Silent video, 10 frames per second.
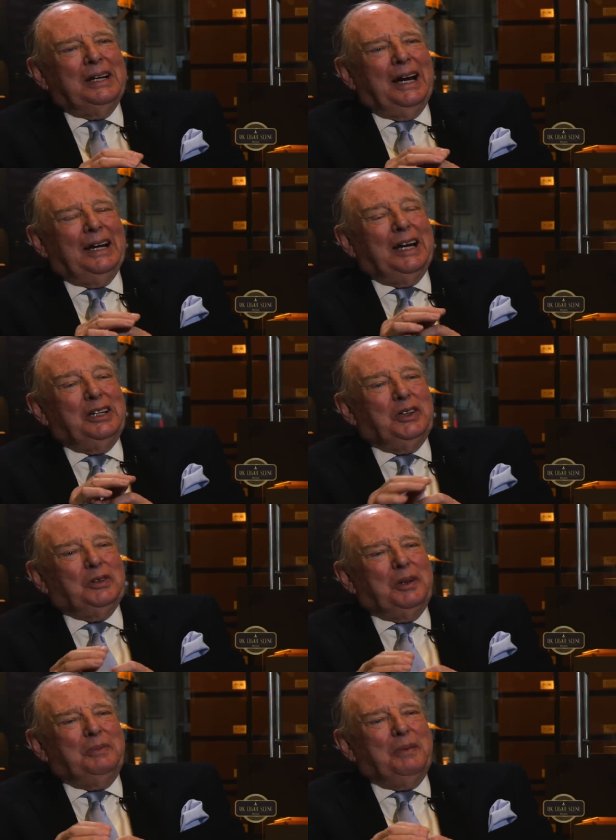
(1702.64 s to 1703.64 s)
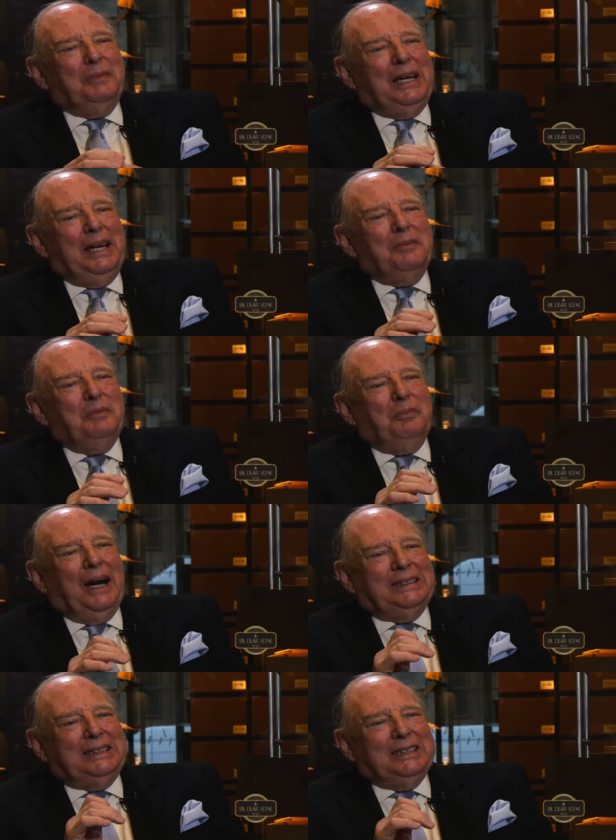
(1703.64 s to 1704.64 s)
Mm. And I do remember him
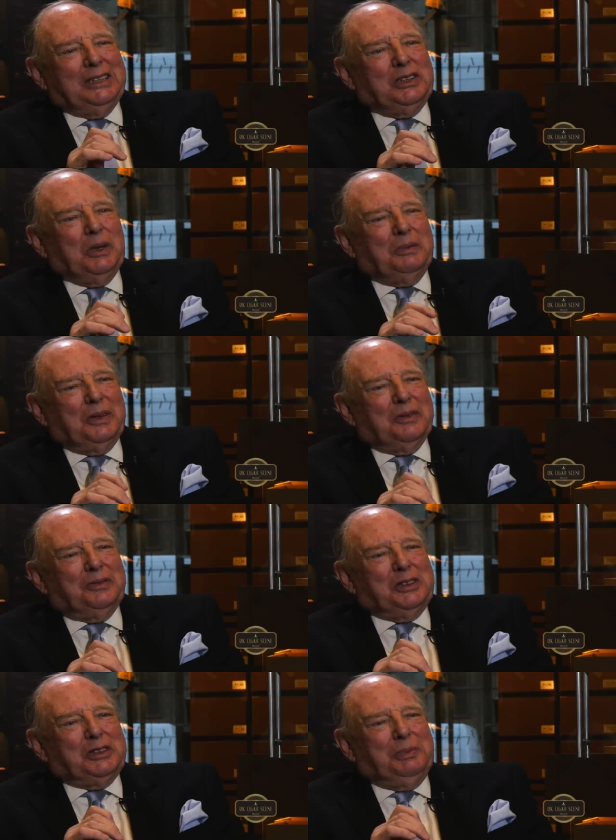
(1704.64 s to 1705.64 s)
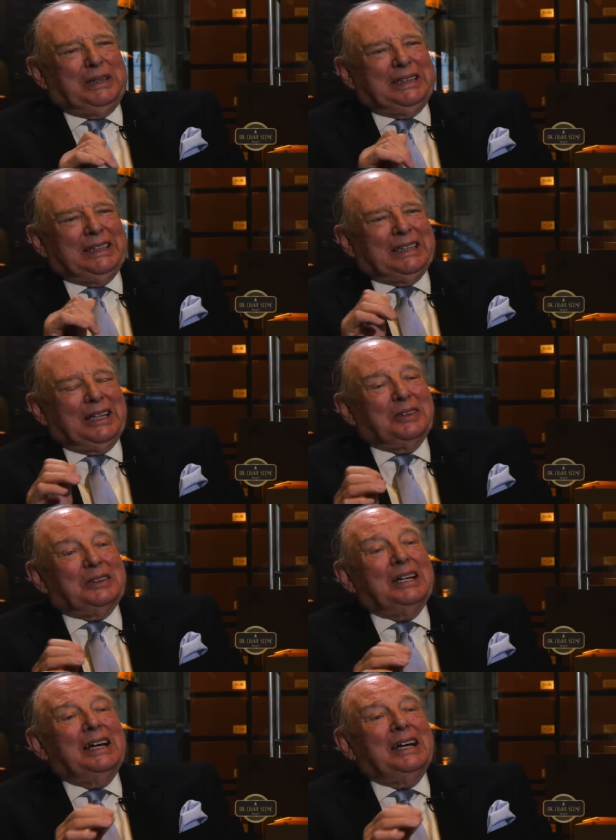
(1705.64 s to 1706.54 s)
biting the top off and spitting it out